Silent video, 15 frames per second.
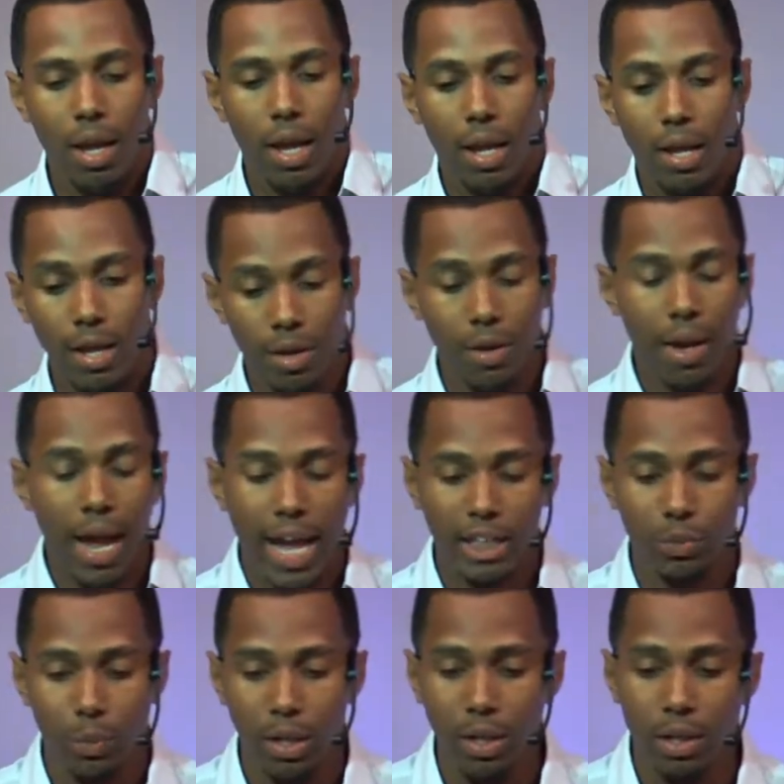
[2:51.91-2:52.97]
here
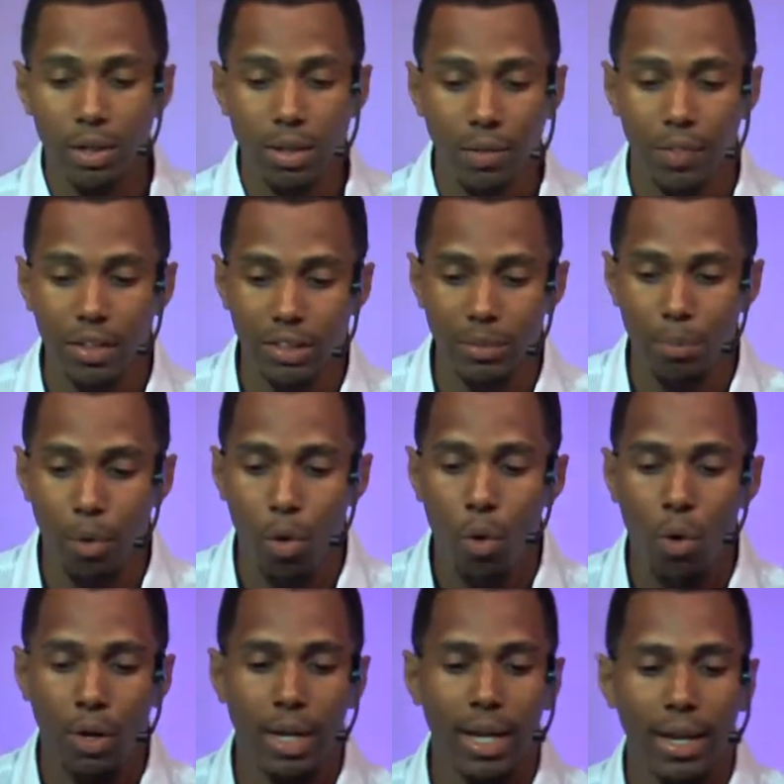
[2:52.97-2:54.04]
as we look this
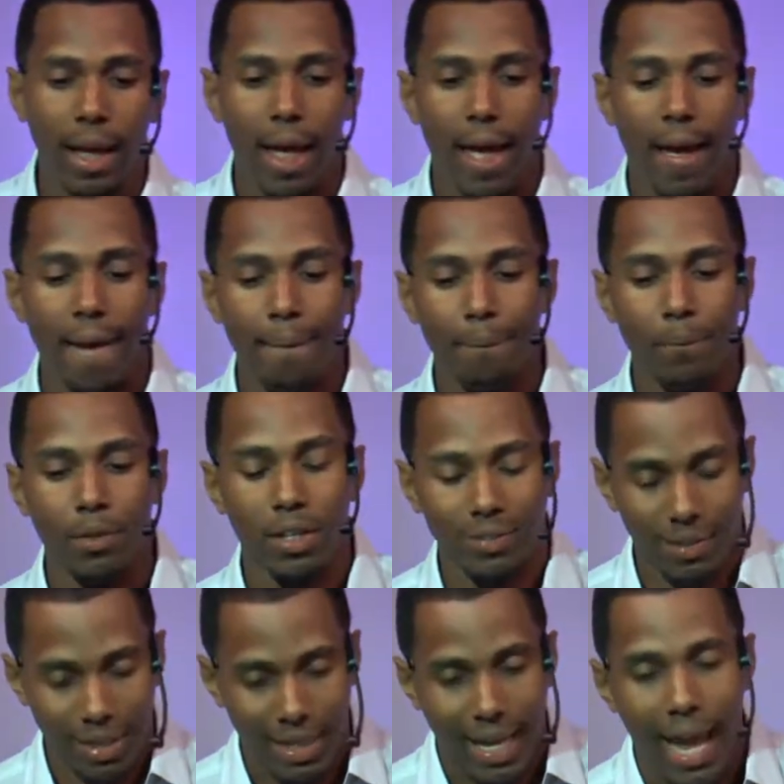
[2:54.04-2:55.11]
morning at
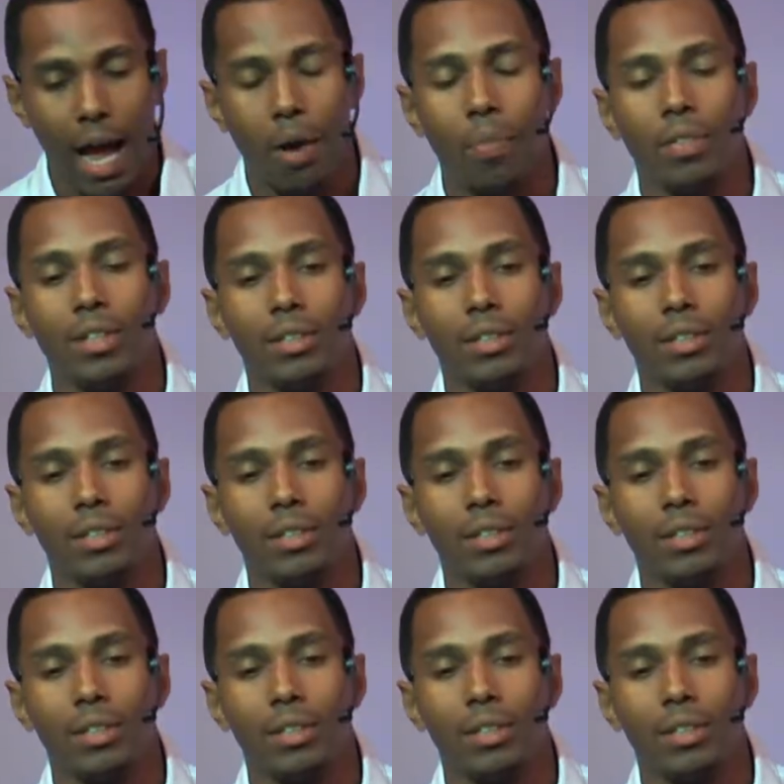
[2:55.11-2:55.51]
this account.